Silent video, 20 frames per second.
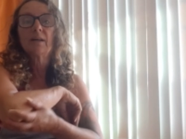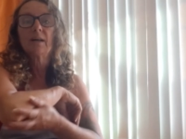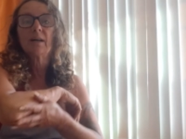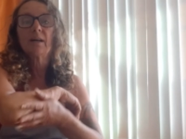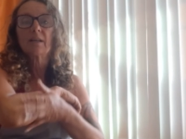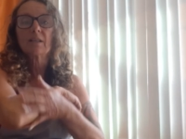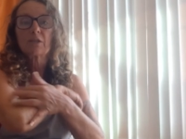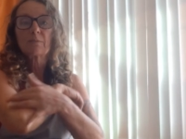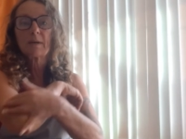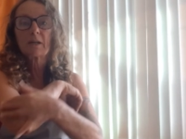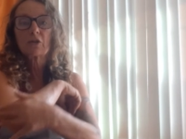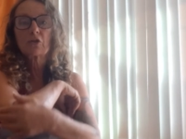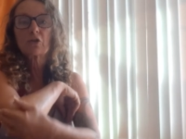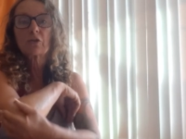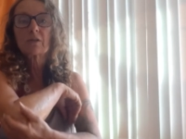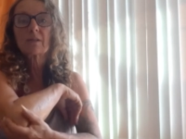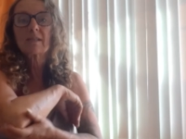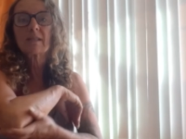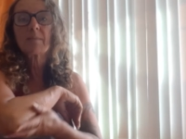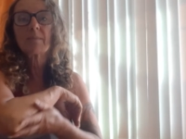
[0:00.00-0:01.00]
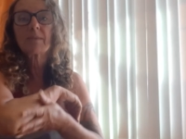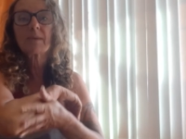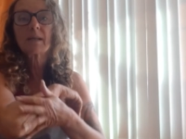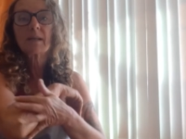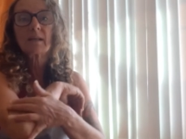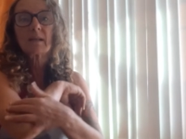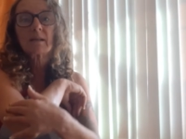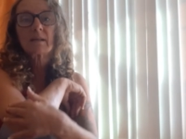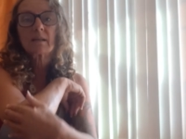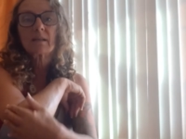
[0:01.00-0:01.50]
sweatshirt,
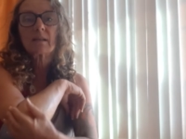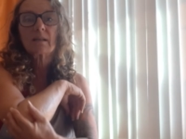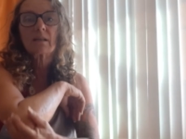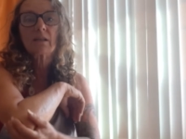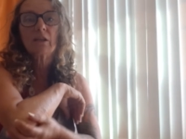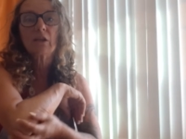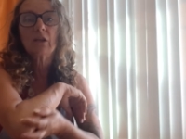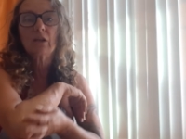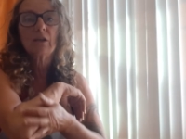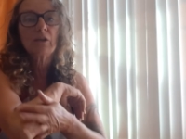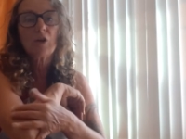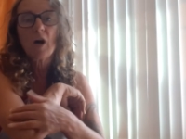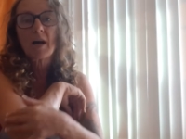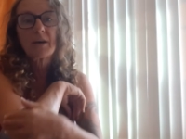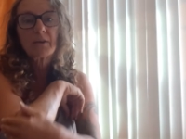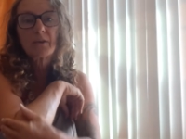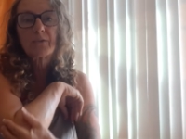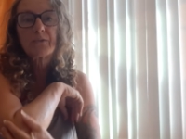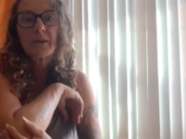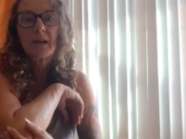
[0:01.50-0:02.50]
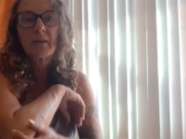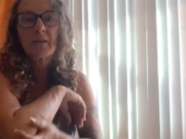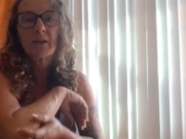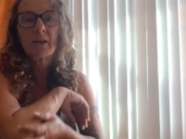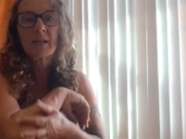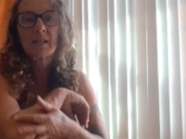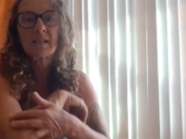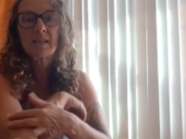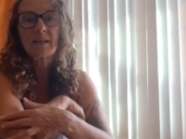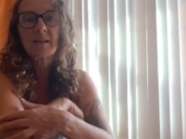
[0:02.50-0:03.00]
something not your favorite
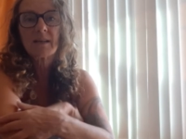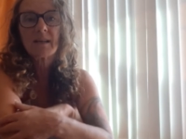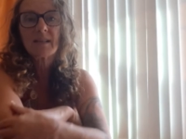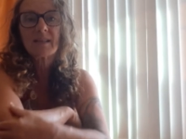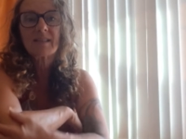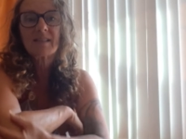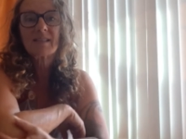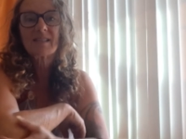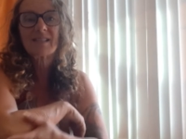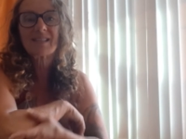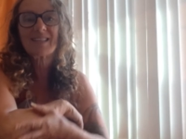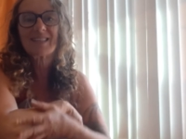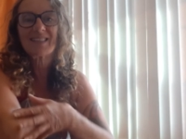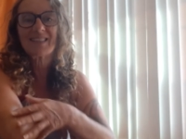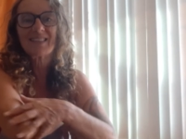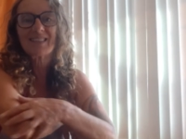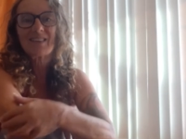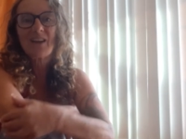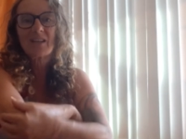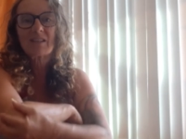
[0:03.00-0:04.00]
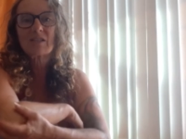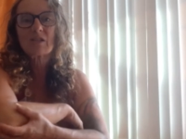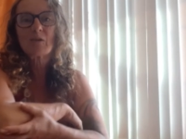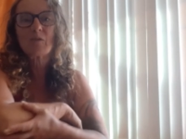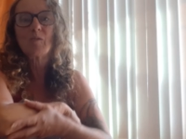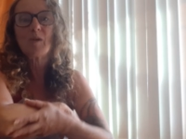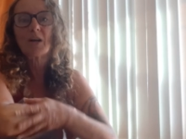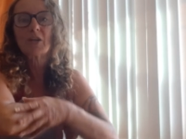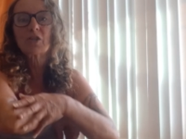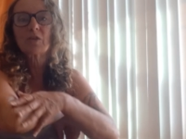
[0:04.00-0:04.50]
because it's not so
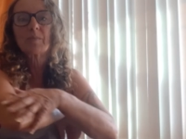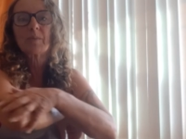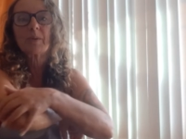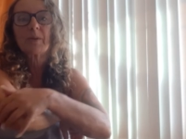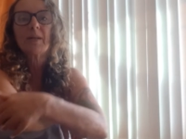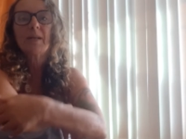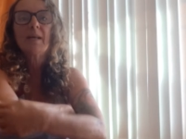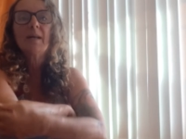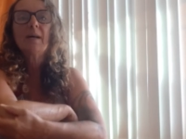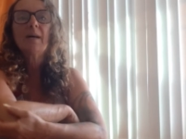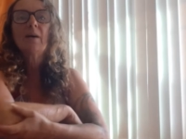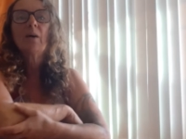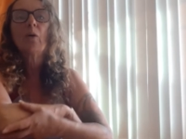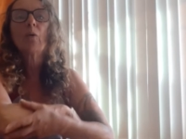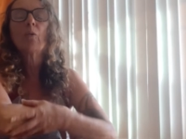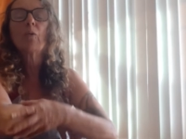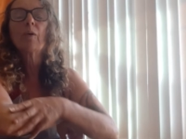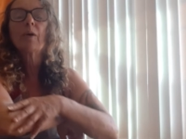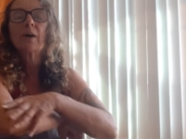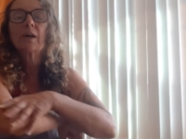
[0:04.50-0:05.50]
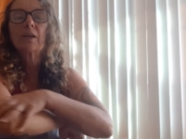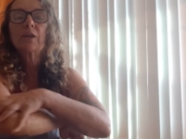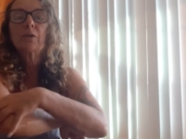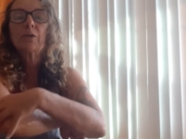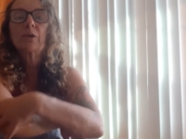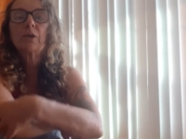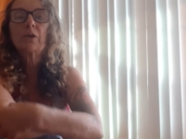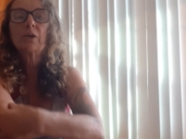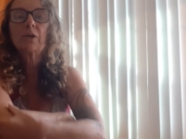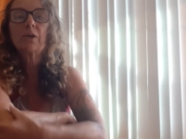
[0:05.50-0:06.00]
washable. Or you
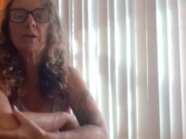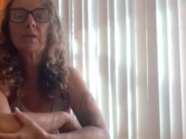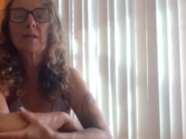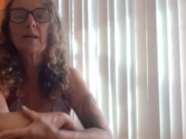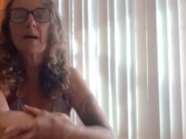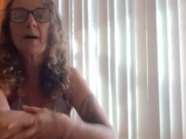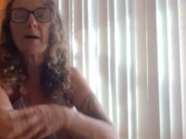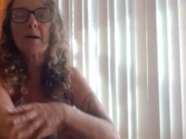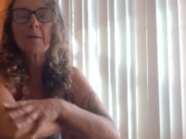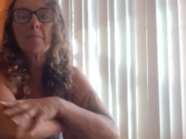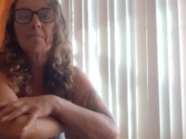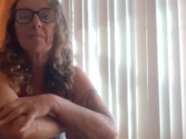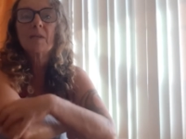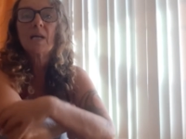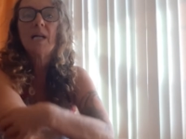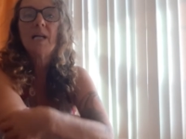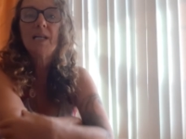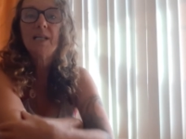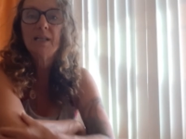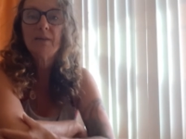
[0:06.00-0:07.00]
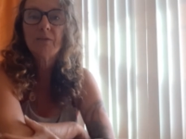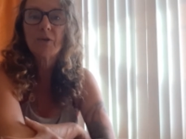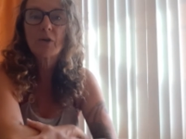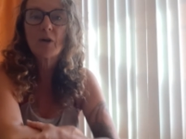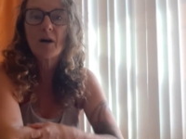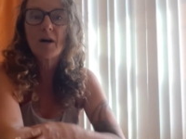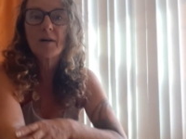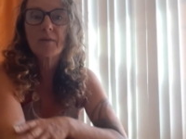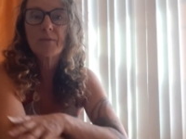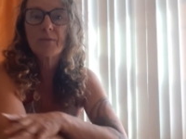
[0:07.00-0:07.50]
could leave it
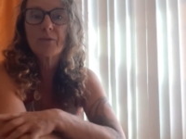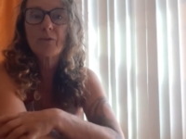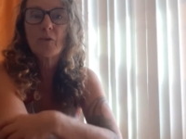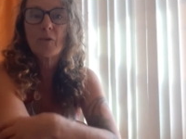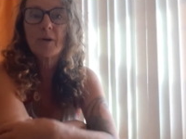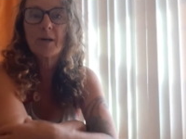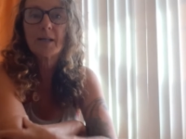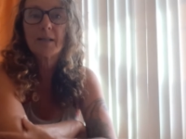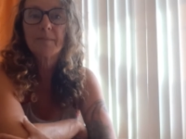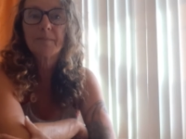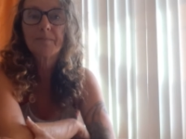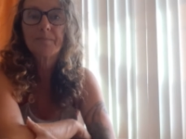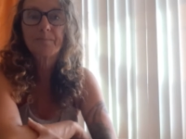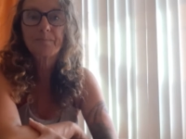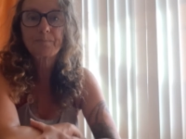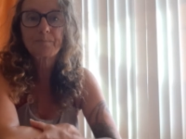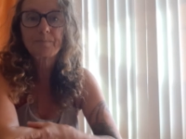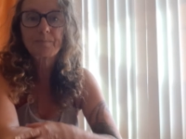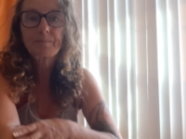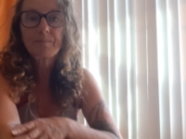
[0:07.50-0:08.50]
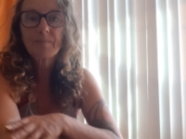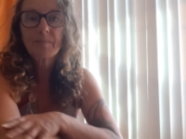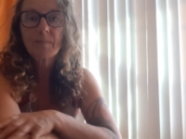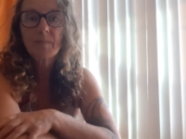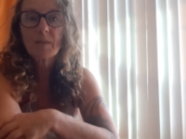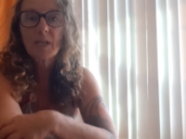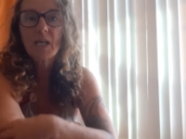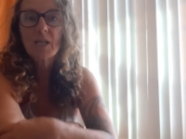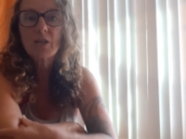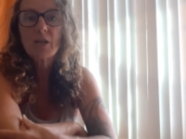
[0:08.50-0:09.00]
on for
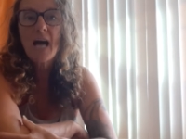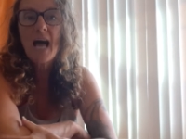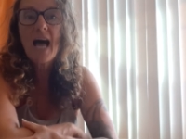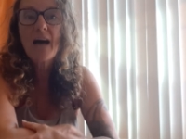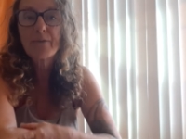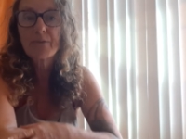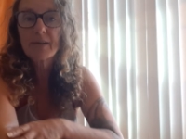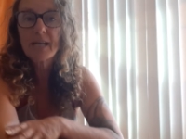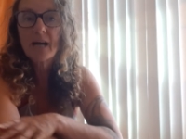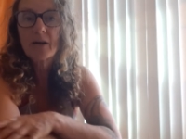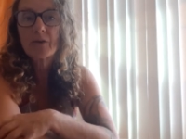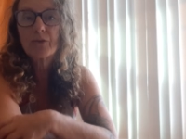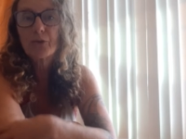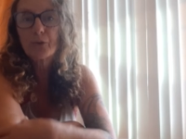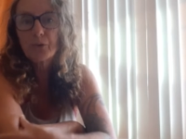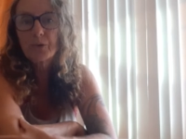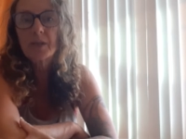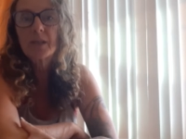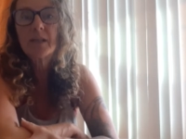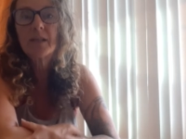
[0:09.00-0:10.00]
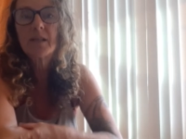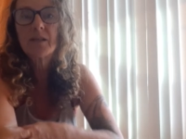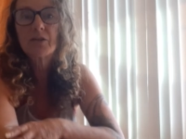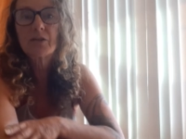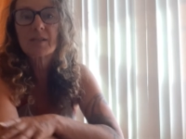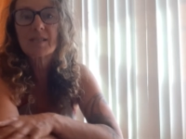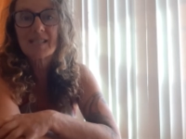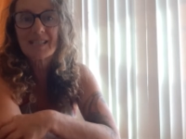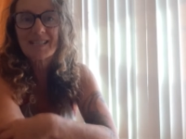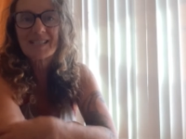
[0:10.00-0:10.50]
half an hour, 30 to
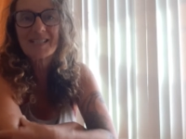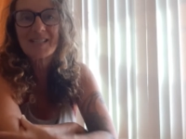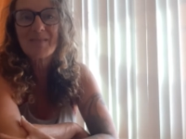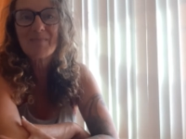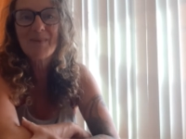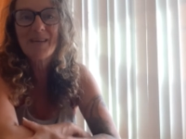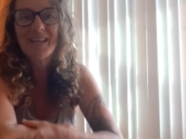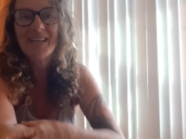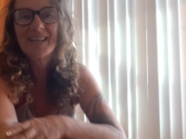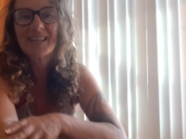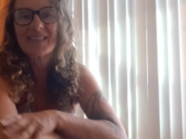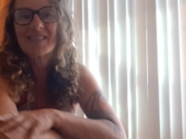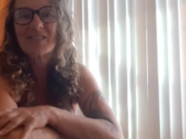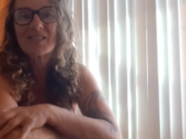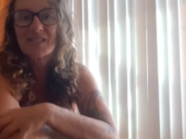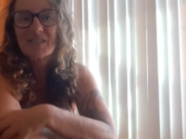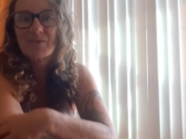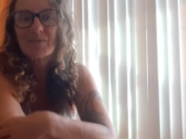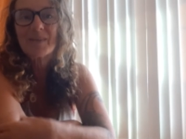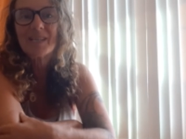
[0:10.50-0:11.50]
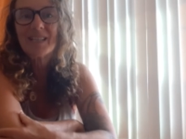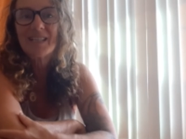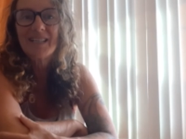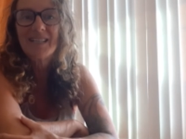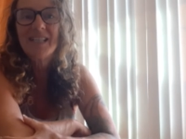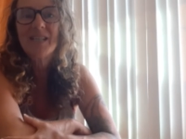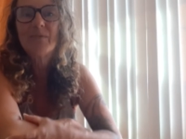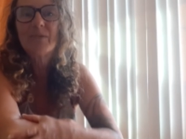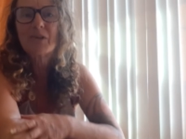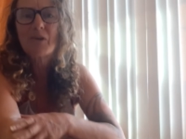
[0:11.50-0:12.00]
60 minutes, just really
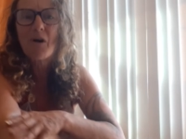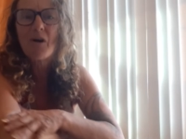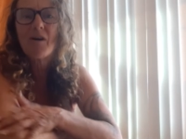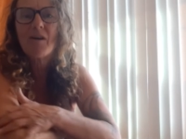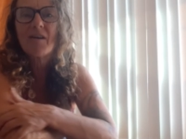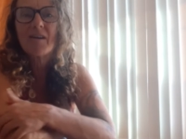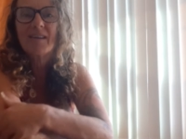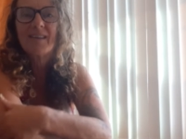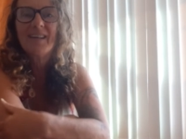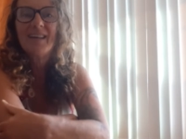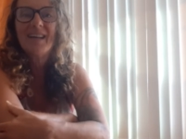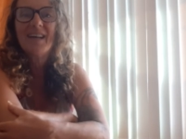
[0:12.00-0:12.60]
leave it on.